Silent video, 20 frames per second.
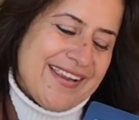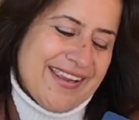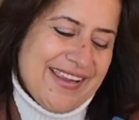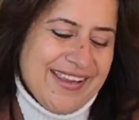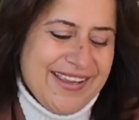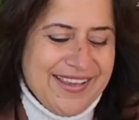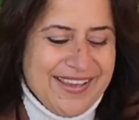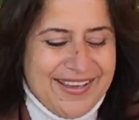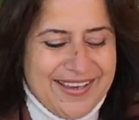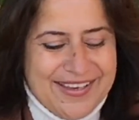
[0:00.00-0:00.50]

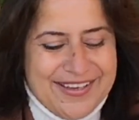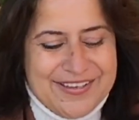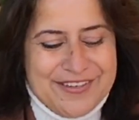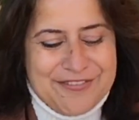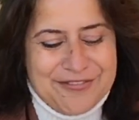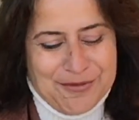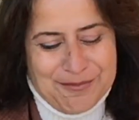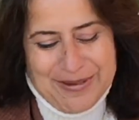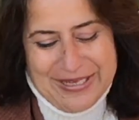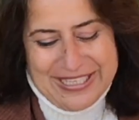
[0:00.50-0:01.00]

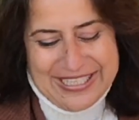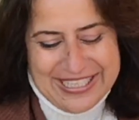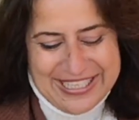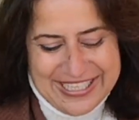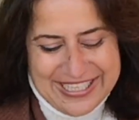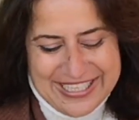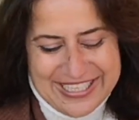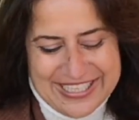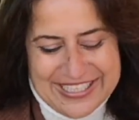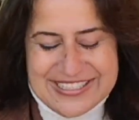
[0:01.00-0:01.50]
and for my
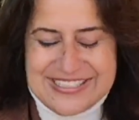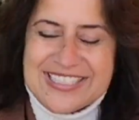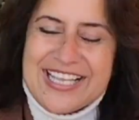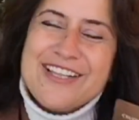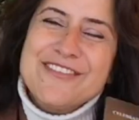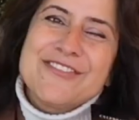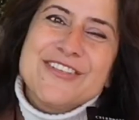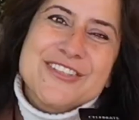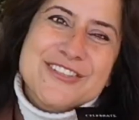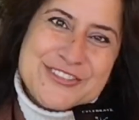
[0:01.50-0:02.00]
kids,
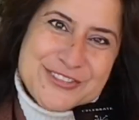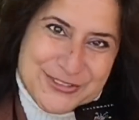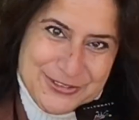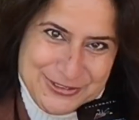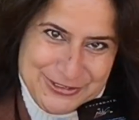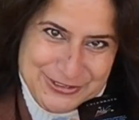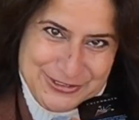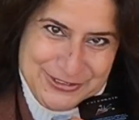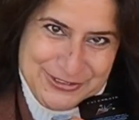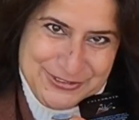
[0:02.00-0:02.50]
I feel so
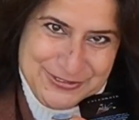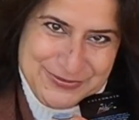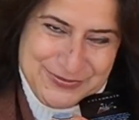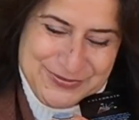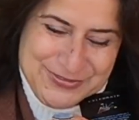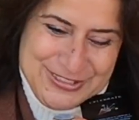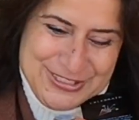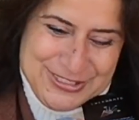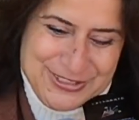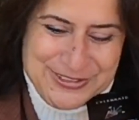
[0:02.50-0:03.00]
good.
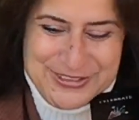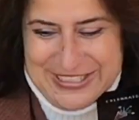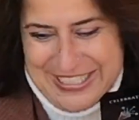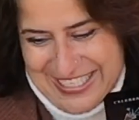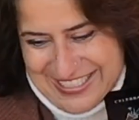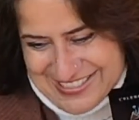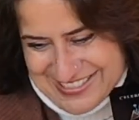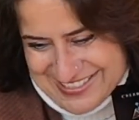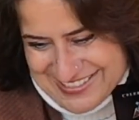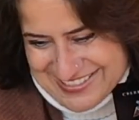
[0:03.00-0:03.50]
So
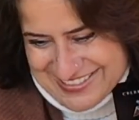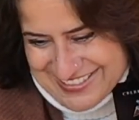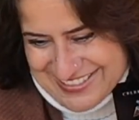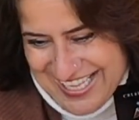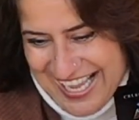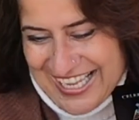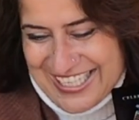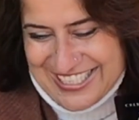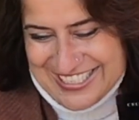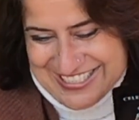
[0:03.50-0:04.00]
yes,
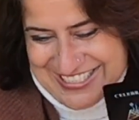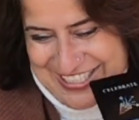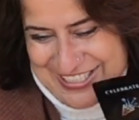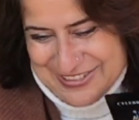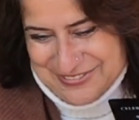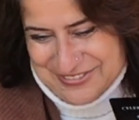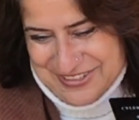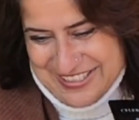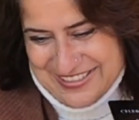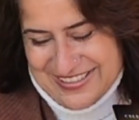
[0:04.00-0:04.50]
I could
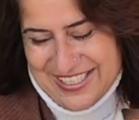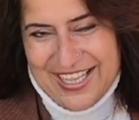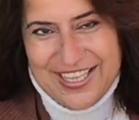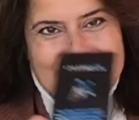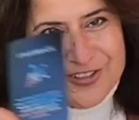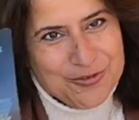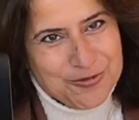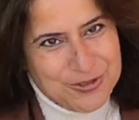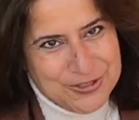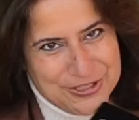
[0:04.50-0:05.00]
celebrate
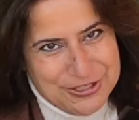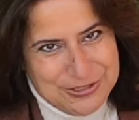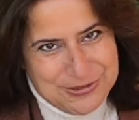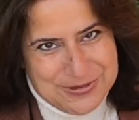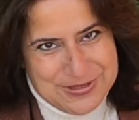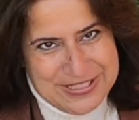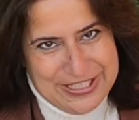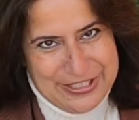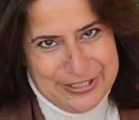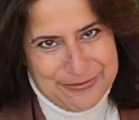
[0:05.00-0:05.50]
that. What are
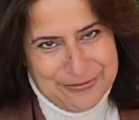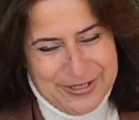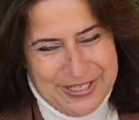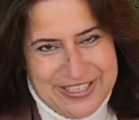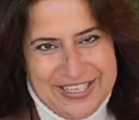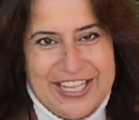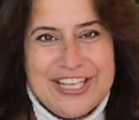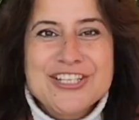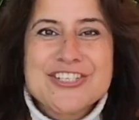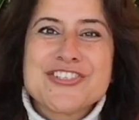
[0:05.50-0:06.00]
you
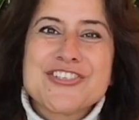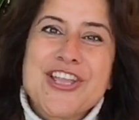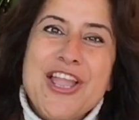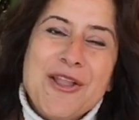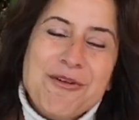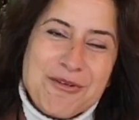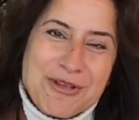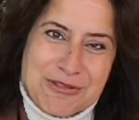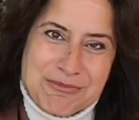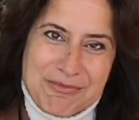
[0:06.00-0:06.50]
celebrating?
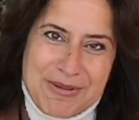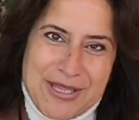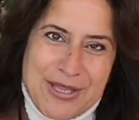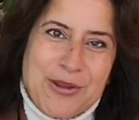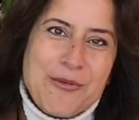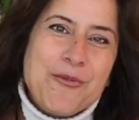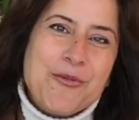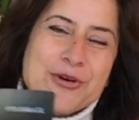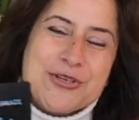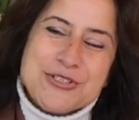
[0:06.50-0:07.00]
Share with
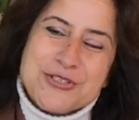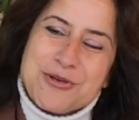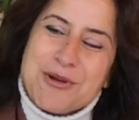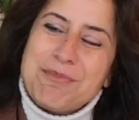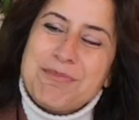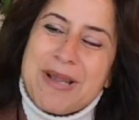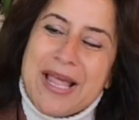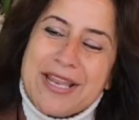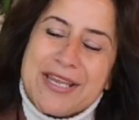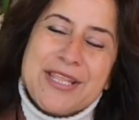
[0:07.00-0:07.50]
me what you
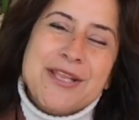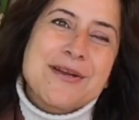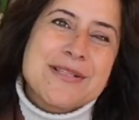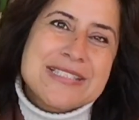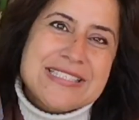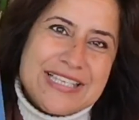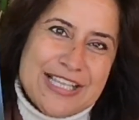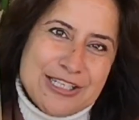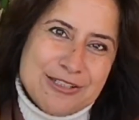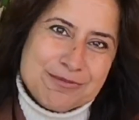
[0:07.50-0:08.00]
are planning
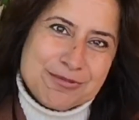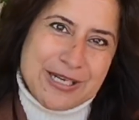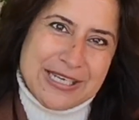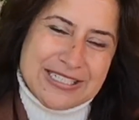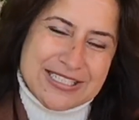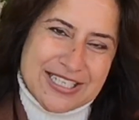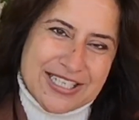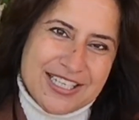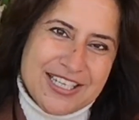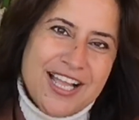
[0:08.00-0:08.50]
on
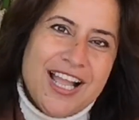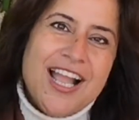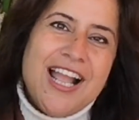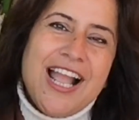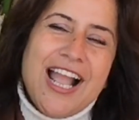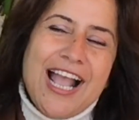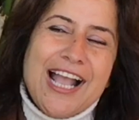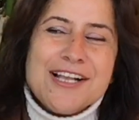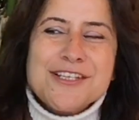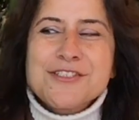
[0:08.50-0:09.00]
celebrating
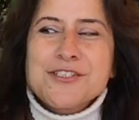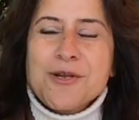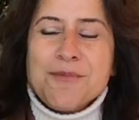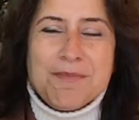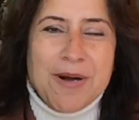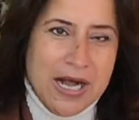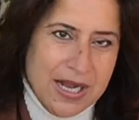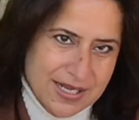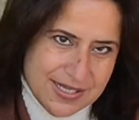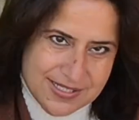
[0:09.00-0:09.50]
as
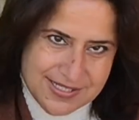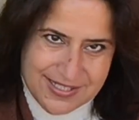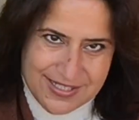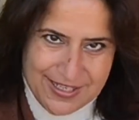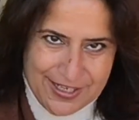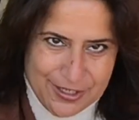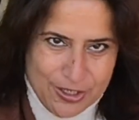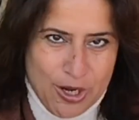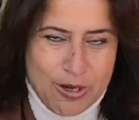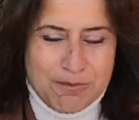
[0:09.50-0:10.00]
your past
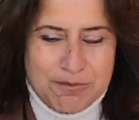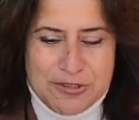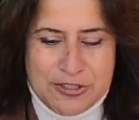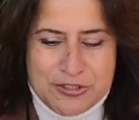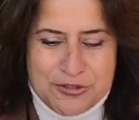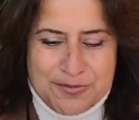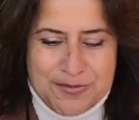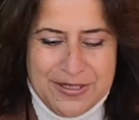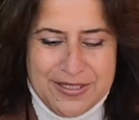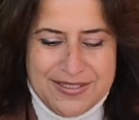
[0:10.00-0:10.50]

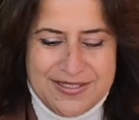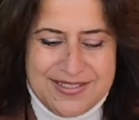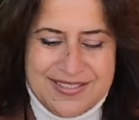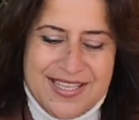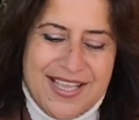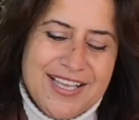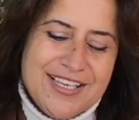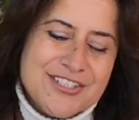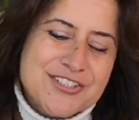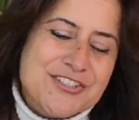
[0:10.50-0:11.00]

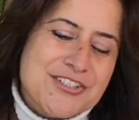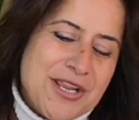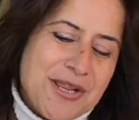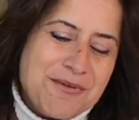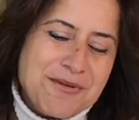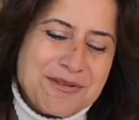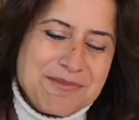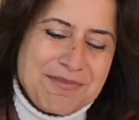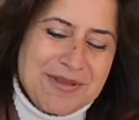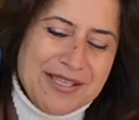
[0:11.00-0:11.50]
accomplishments, and
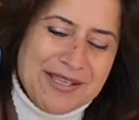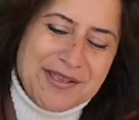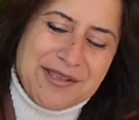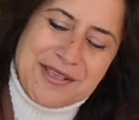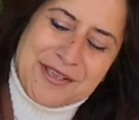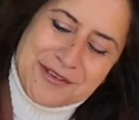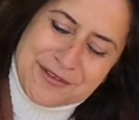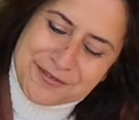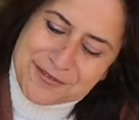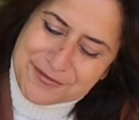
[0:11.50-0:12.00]
share with
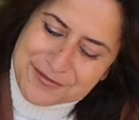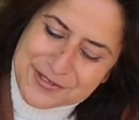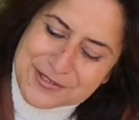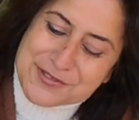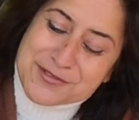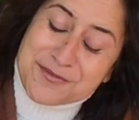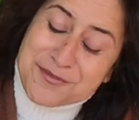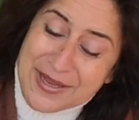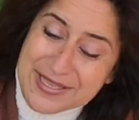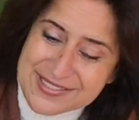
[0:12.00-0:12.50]
me if
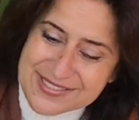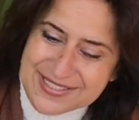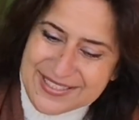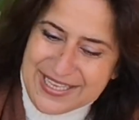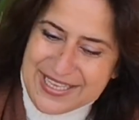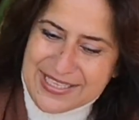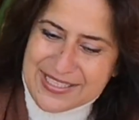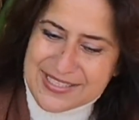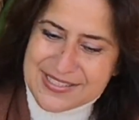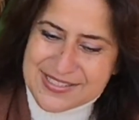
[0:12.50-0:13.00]
this
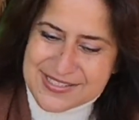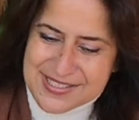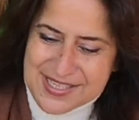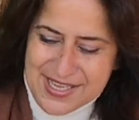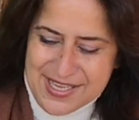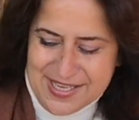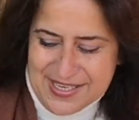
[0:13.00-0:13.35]
resonates,